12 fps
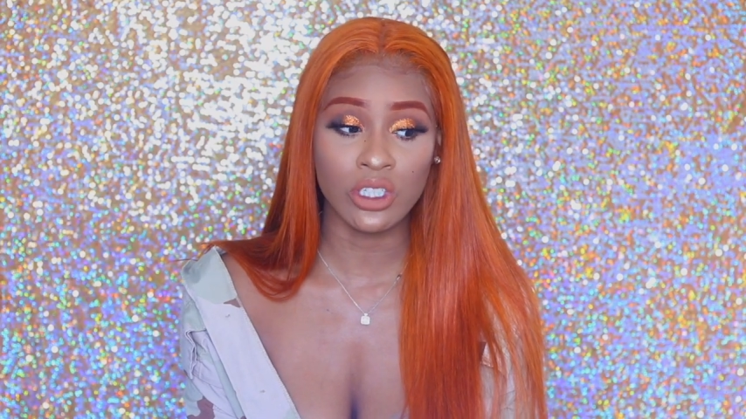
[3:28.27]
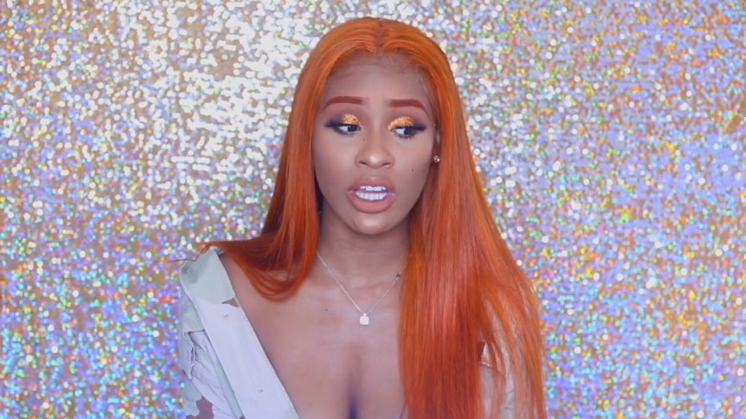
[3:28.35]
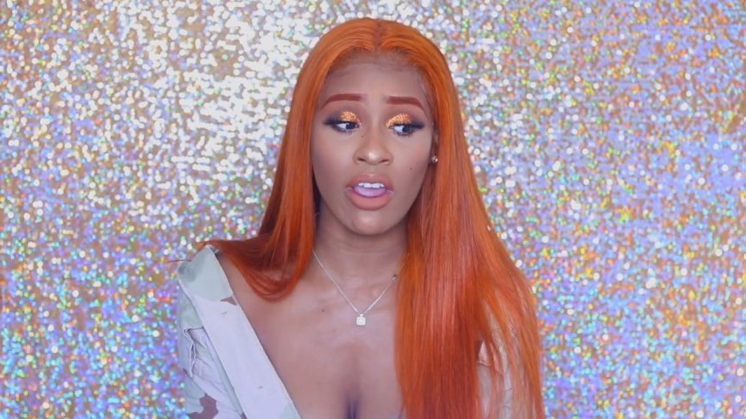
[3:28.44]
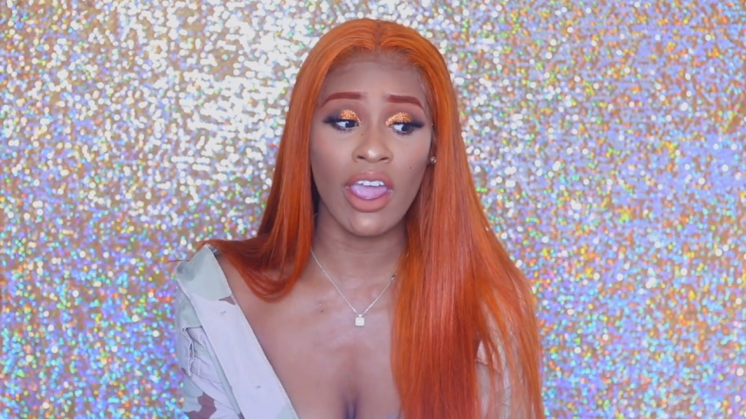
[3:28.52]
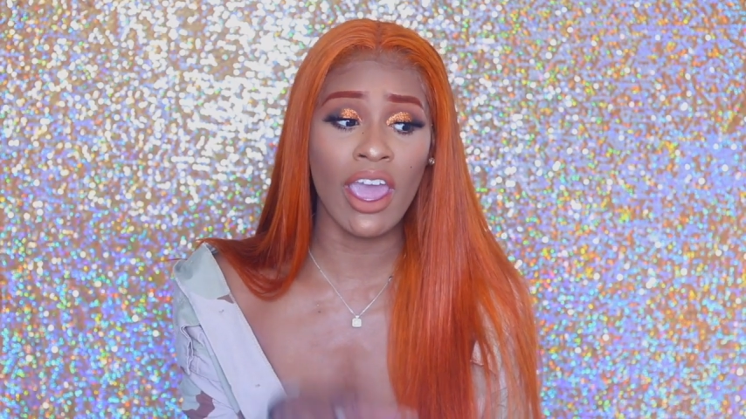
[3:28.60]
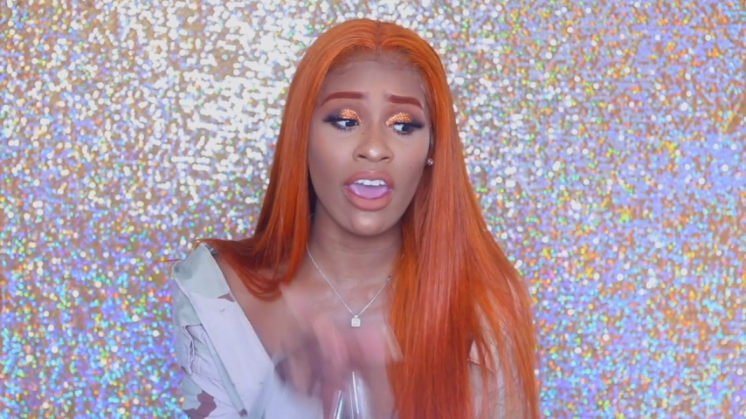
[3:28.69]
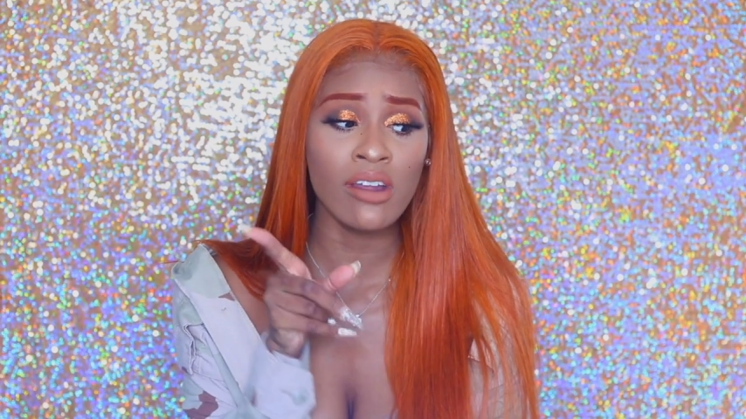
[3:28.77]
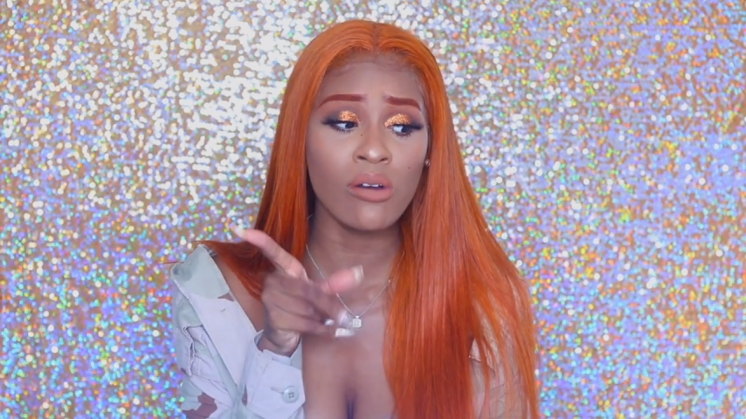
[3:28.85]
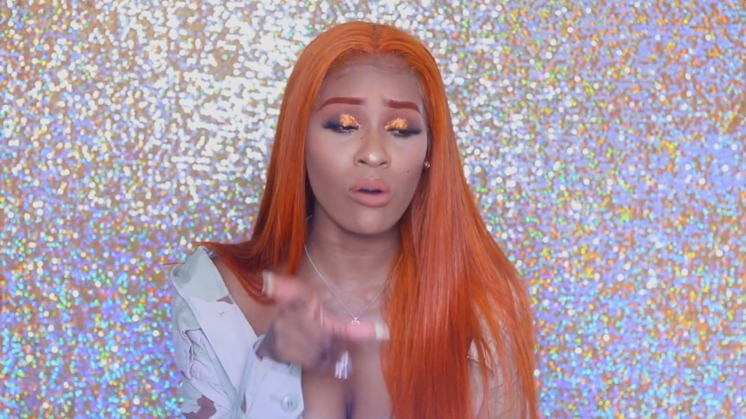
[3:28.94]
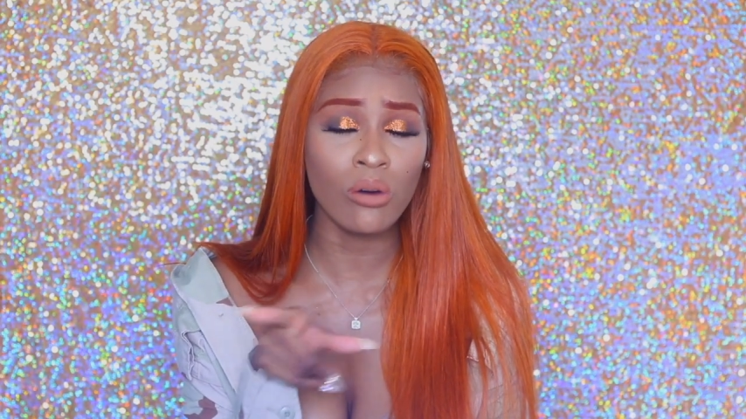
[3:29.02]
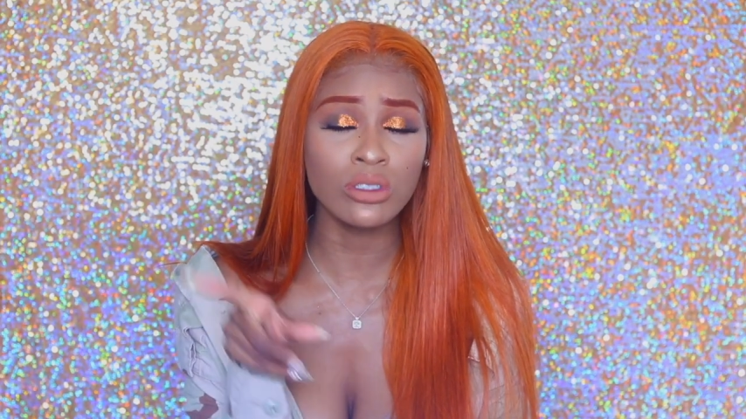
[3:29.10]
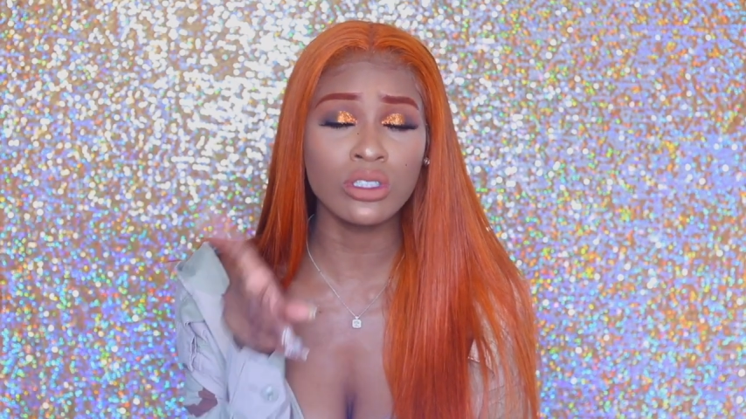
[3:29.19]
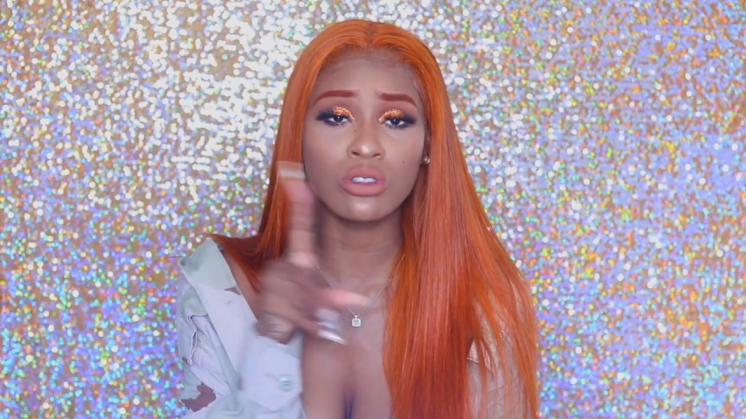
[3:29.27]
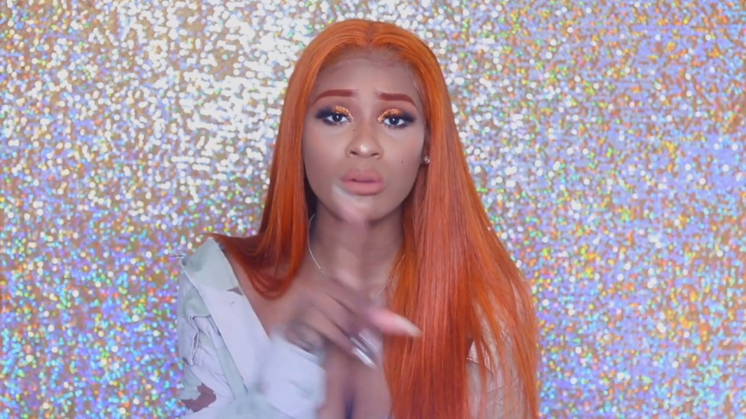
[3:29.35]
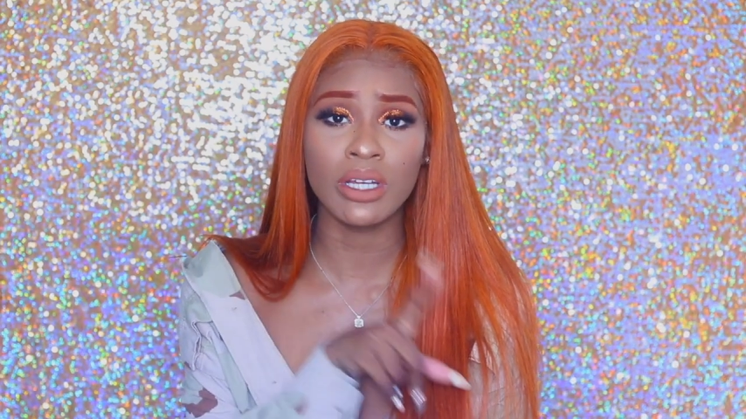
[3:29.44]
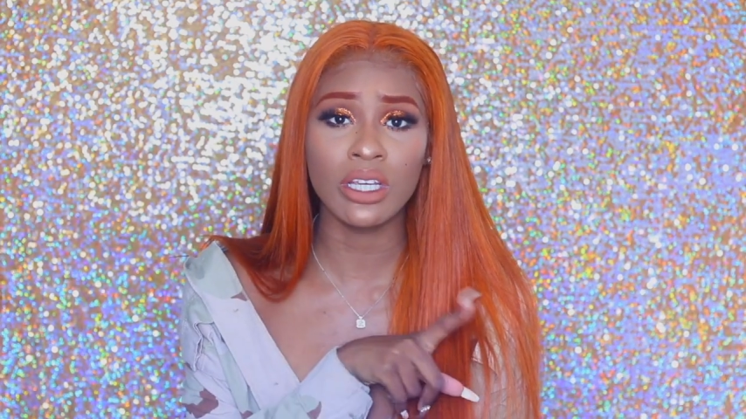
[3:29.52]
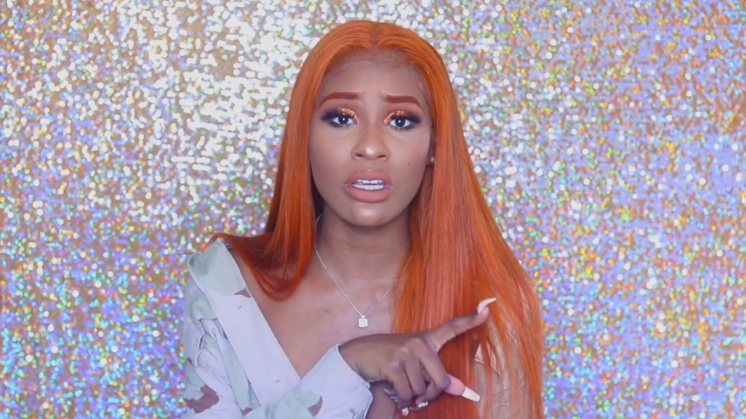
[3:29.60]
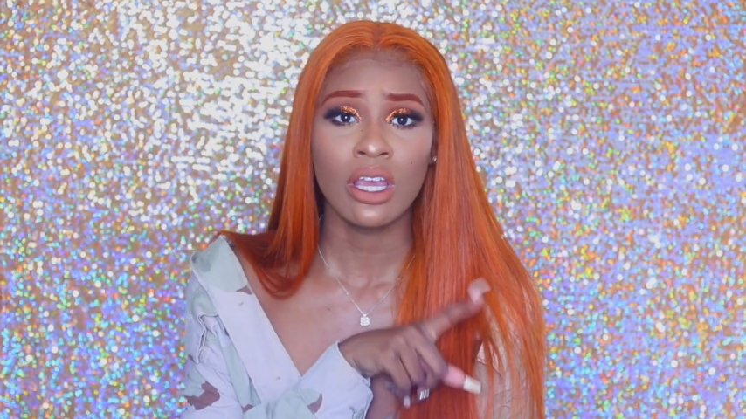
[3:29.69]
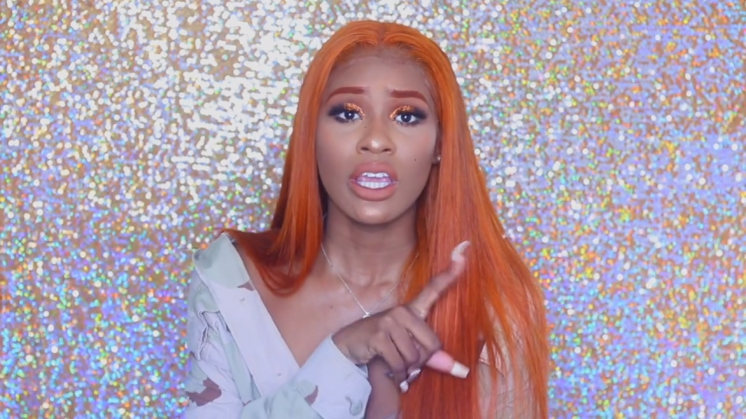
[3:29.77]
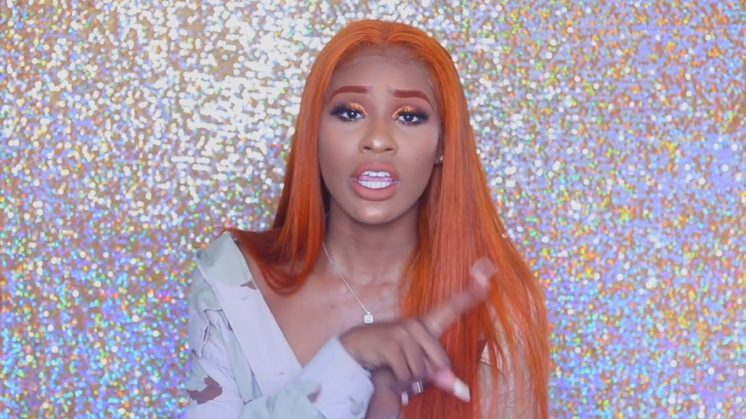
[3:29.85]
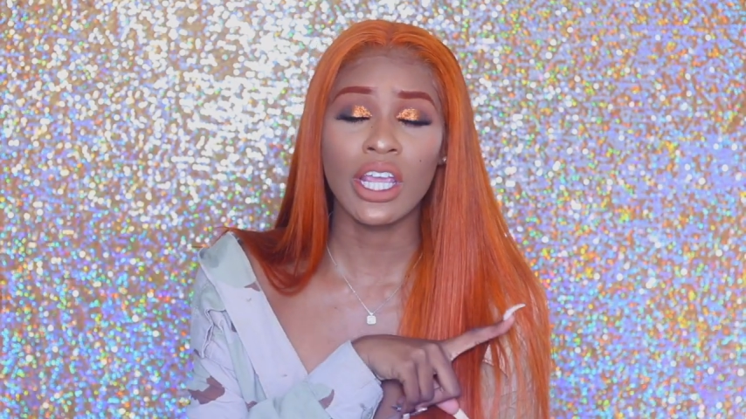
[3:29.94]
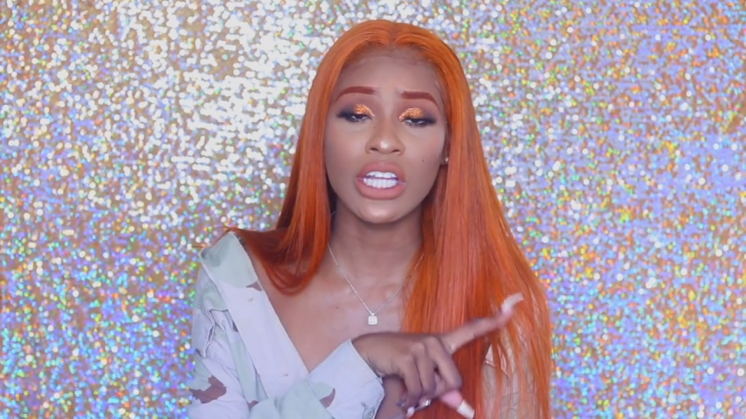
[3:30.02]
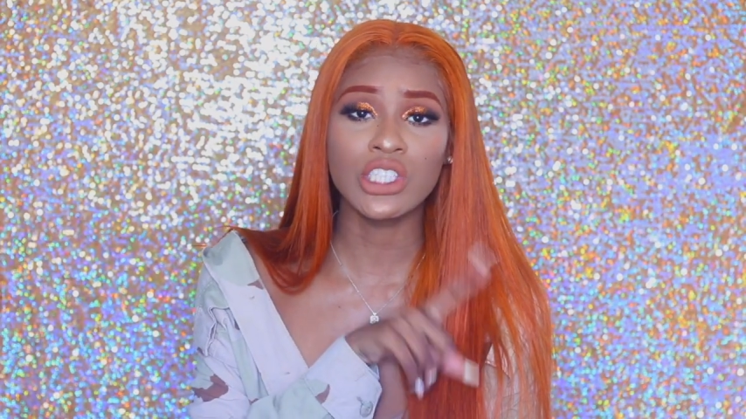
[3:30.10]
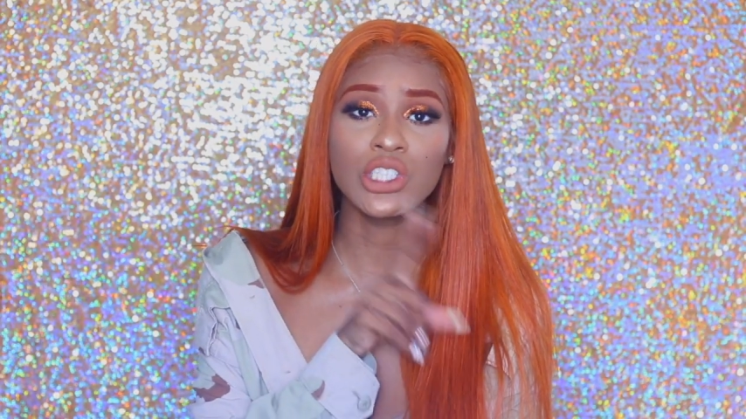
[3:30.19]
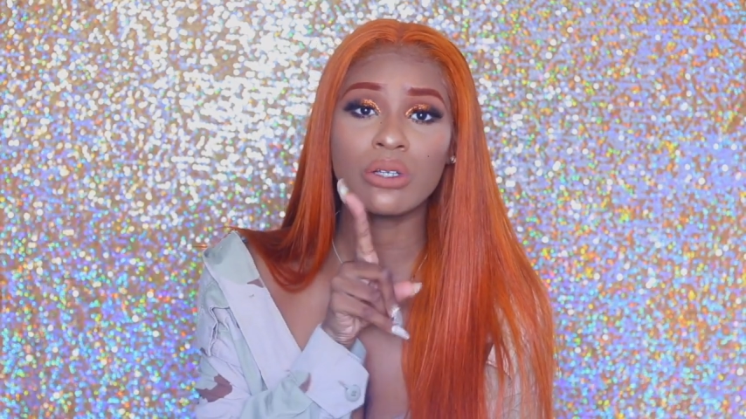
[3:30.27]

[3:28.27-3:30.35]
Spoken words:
Now, I had an old 20-inch